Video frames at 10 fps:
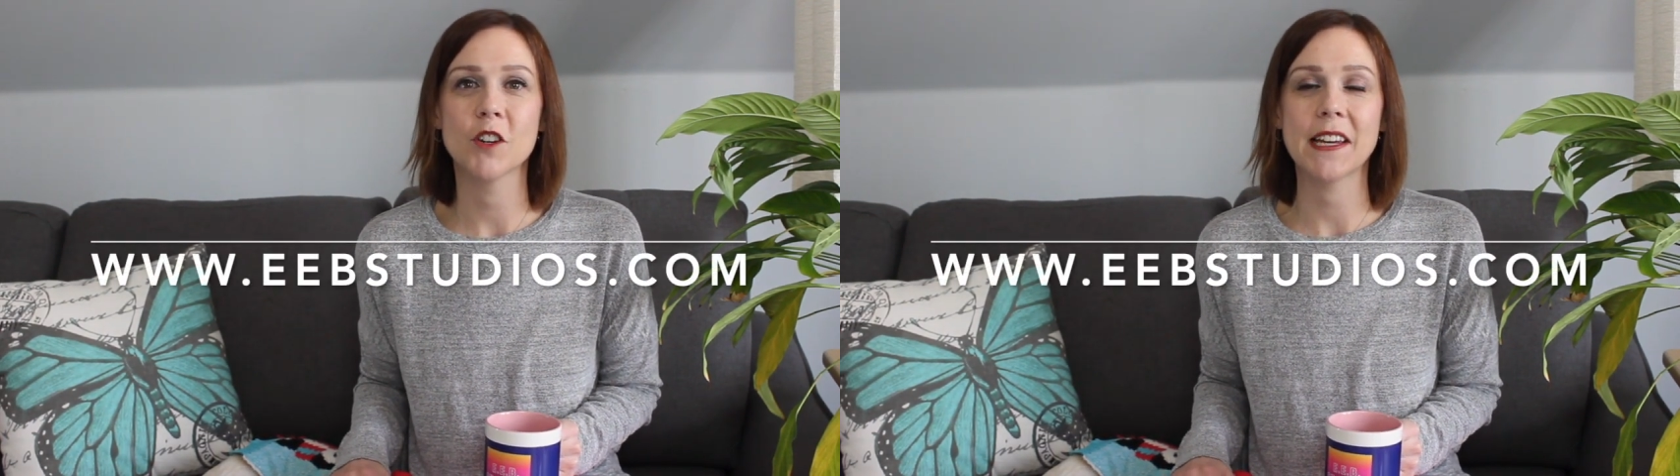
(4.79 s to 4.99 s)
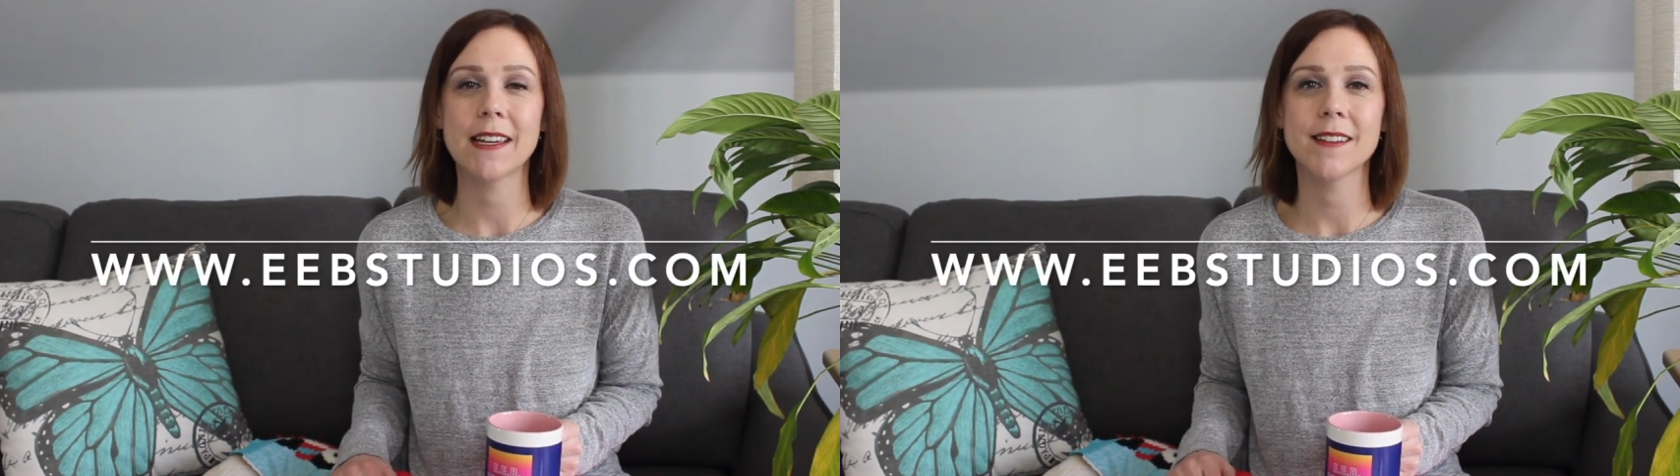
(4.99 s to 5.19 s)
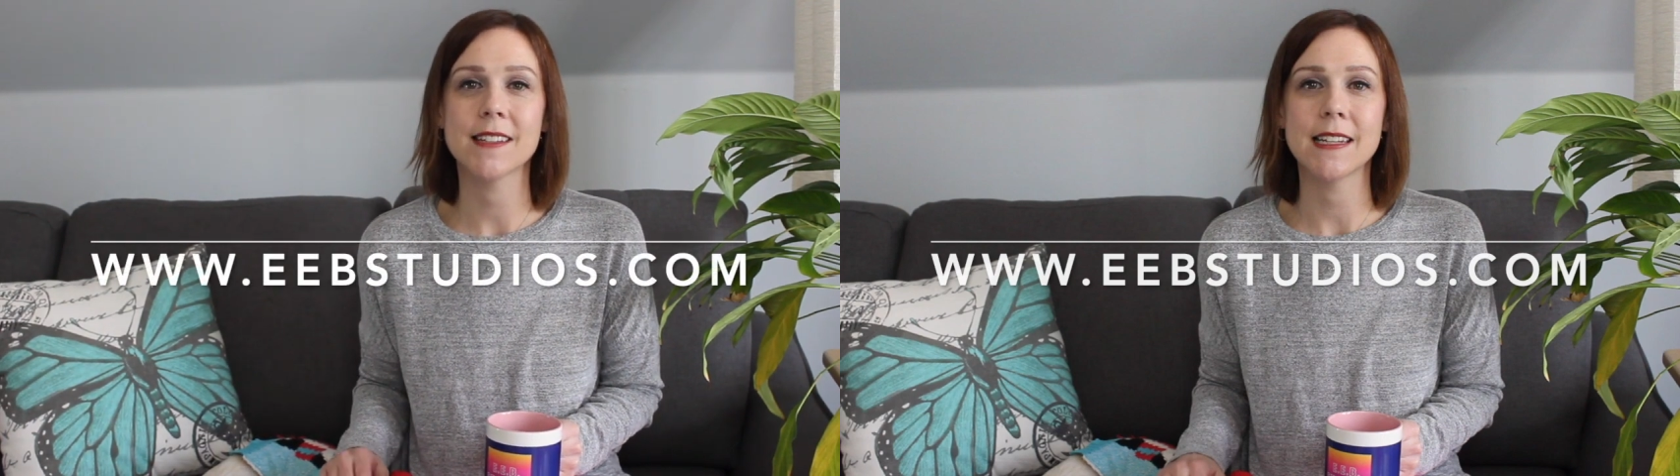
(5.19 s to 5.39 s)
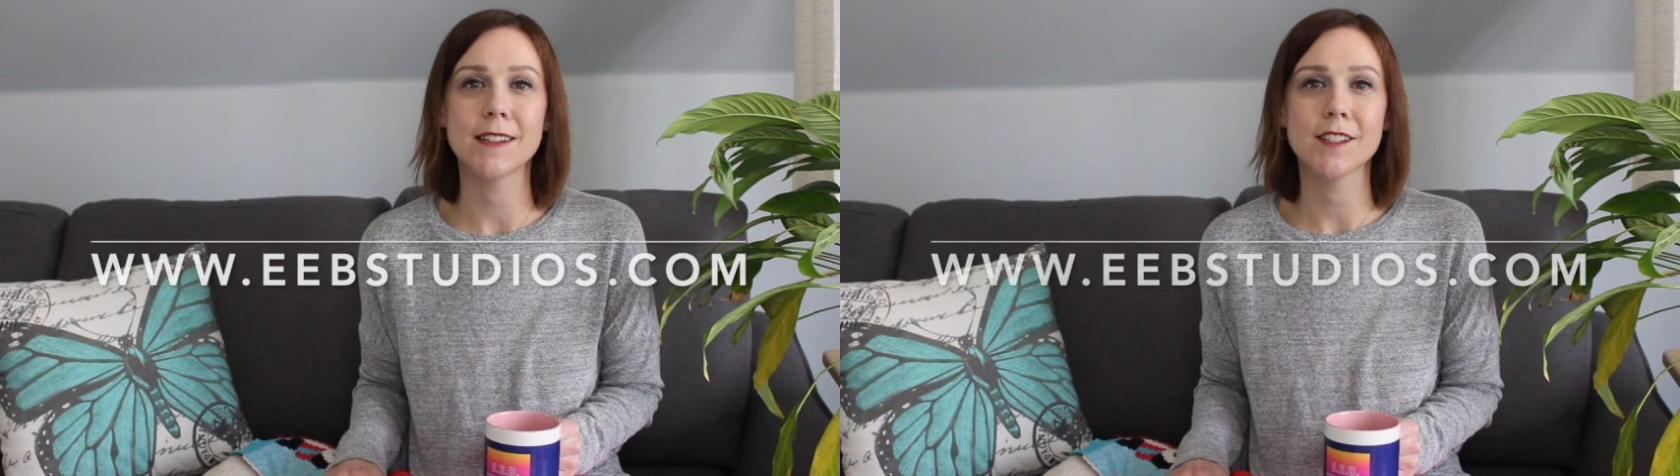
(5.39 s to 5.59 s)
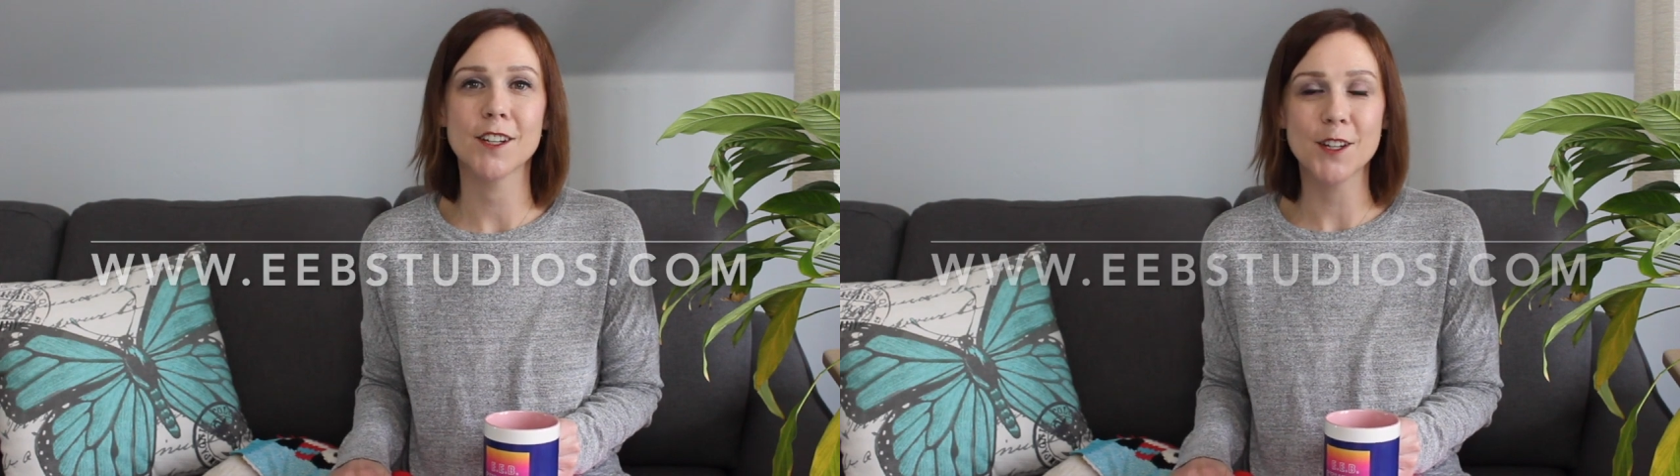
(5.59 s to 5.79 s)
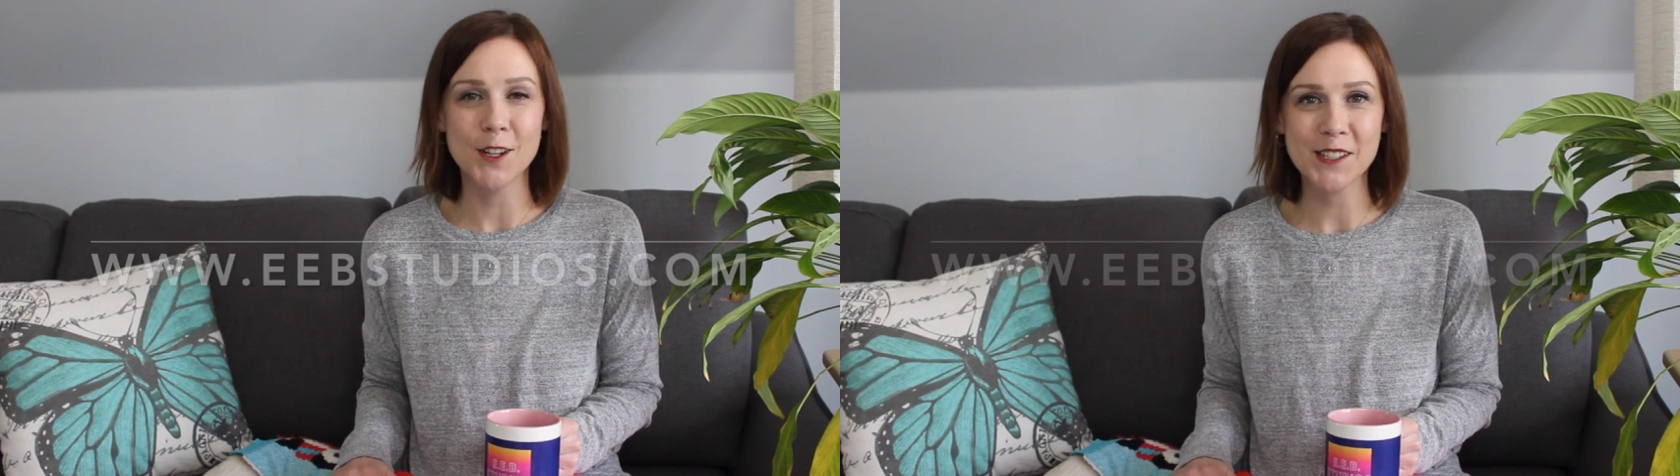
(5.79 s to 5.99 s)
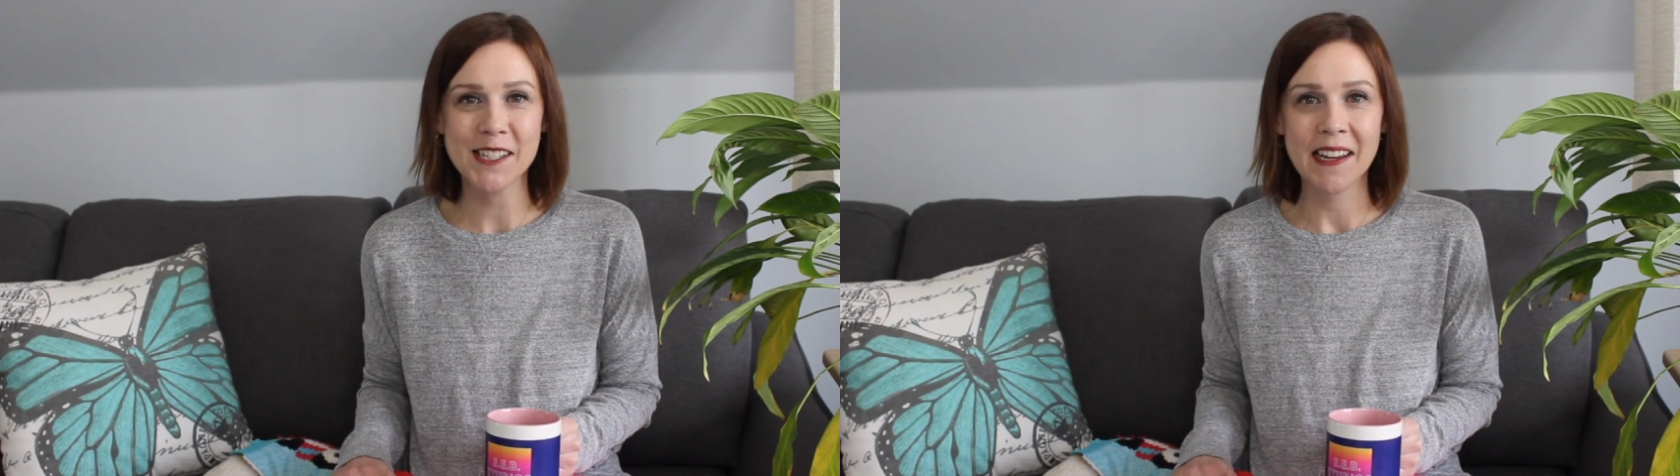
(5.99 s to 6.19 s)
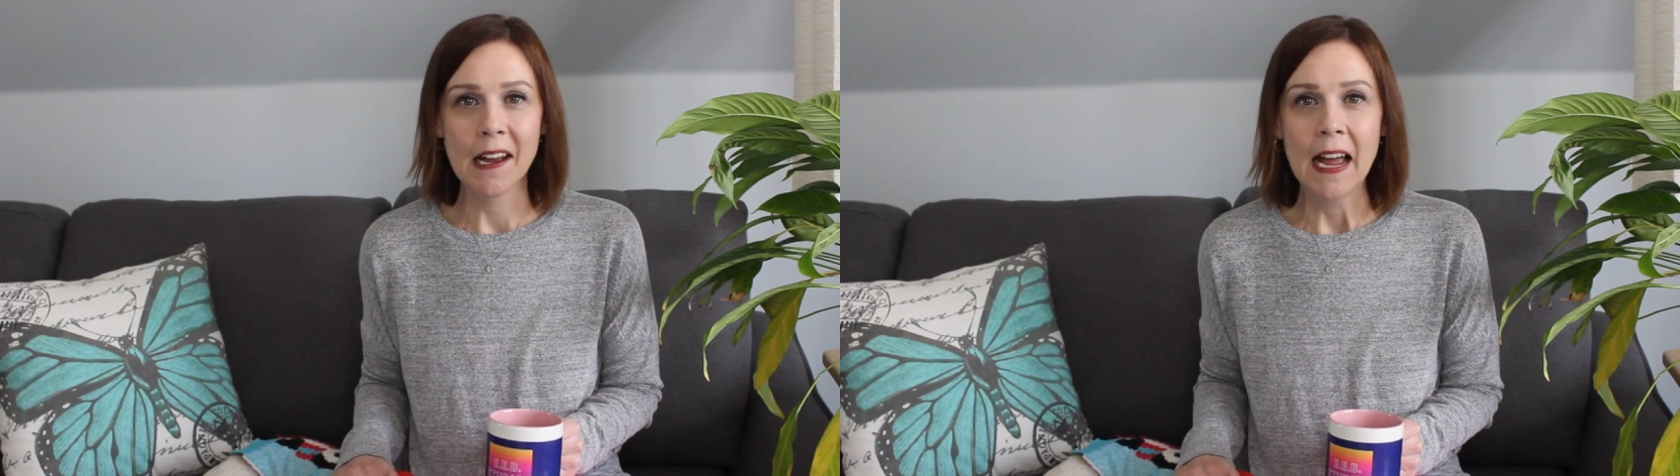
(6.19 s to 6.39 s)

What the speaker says: for kids, teens, and adults.